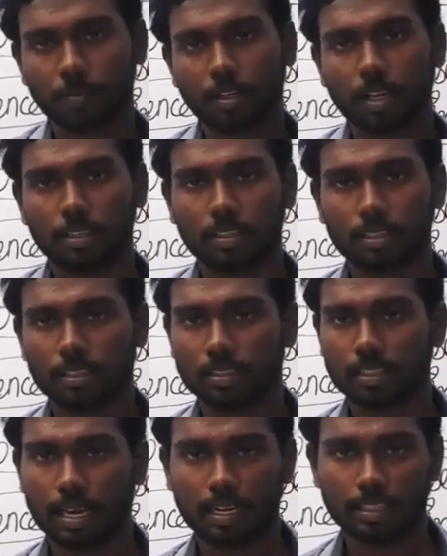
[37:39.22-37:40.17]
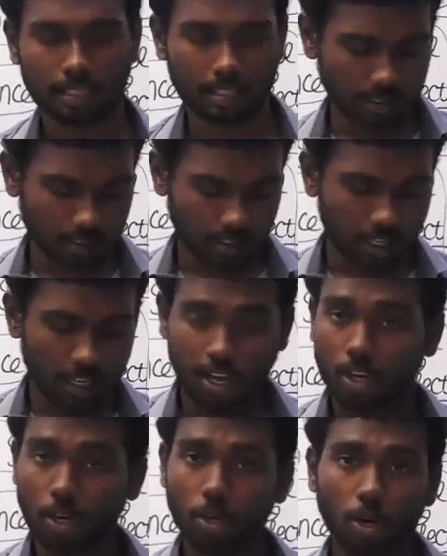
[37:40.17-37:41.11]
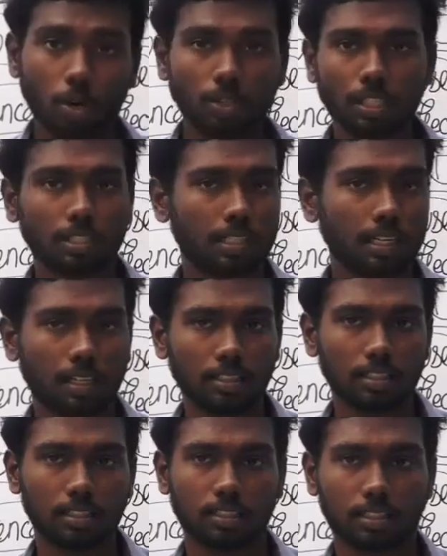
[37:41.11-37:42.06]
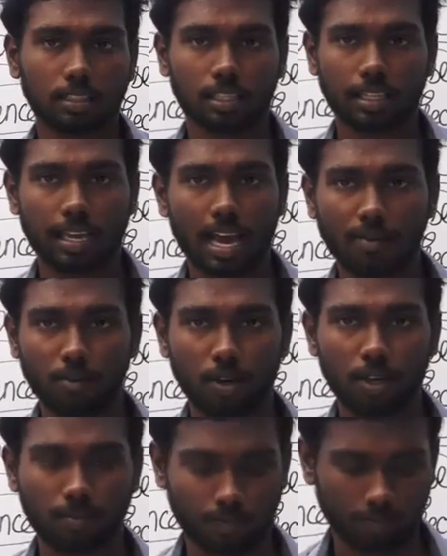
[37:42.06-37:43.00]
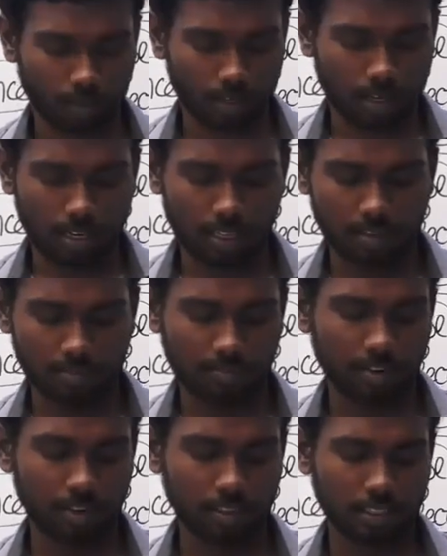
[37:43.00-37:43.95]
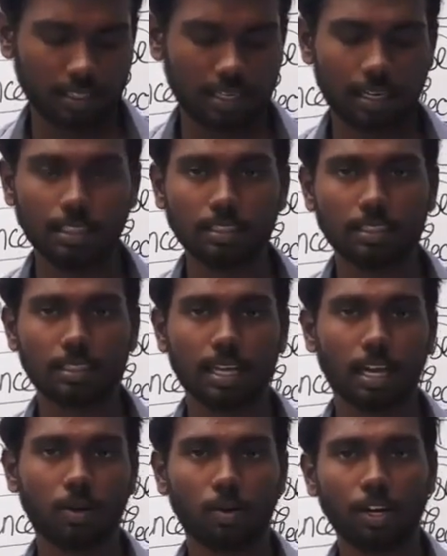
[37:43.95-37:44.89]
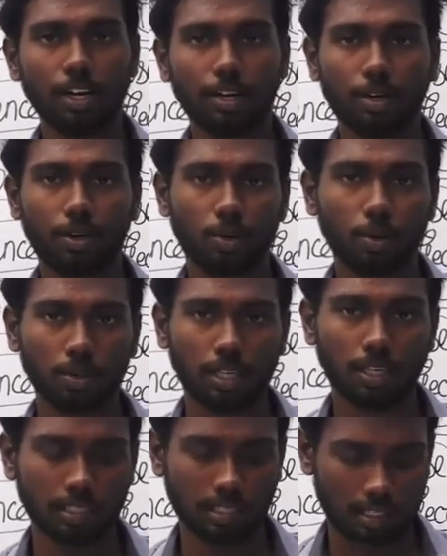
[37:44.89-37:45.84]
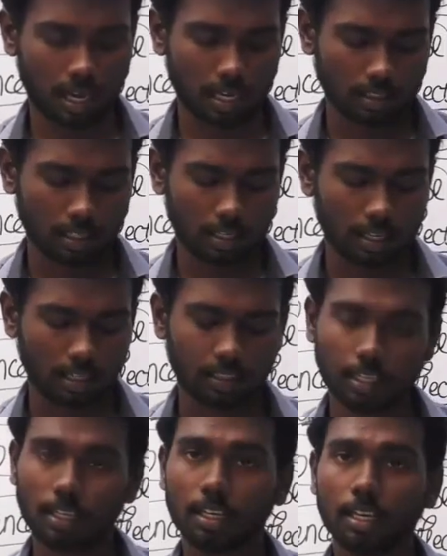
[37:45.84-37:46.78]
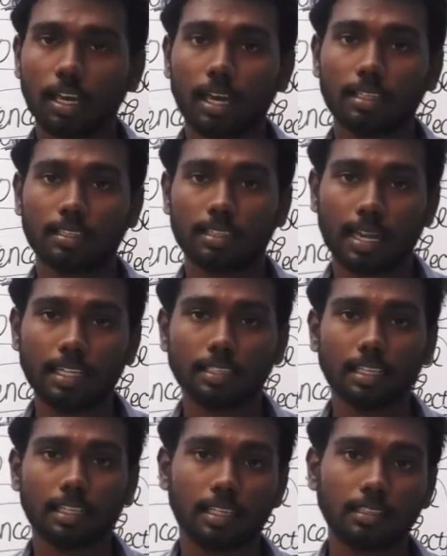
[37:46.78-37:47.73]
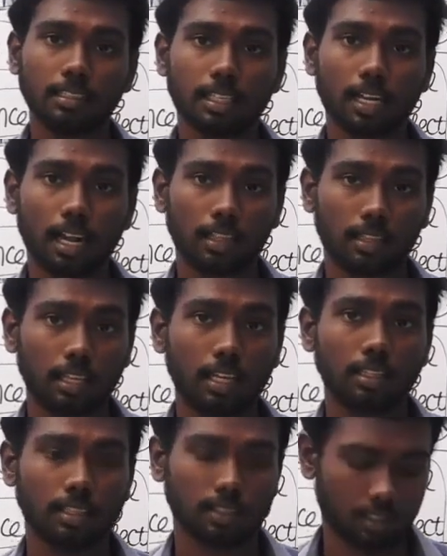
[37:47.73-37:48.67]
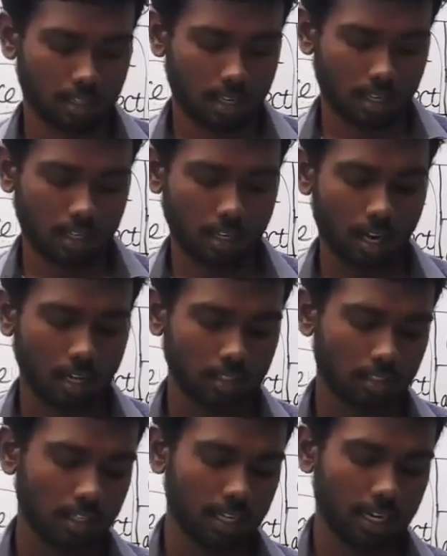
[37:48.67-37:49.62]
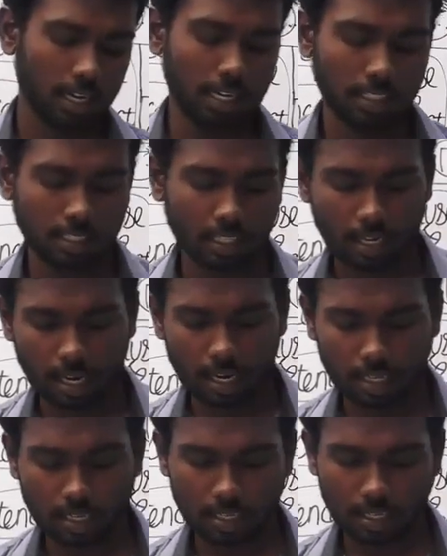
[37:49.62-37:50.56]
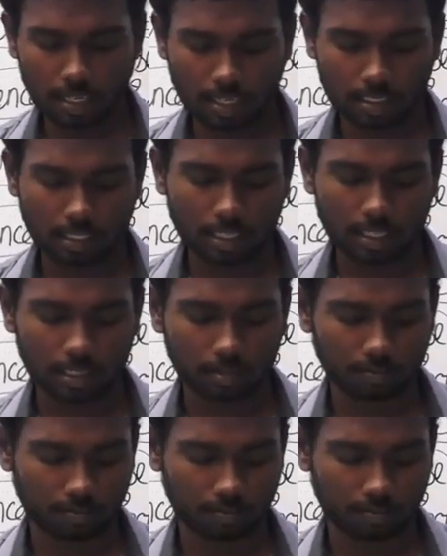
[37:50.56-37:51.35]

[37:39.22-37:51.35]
This is the second sentence. Look out these sentences carefully. In the first sentence there are only two things, caste and religion. In the second sentence there are three things, caste, religion and gender.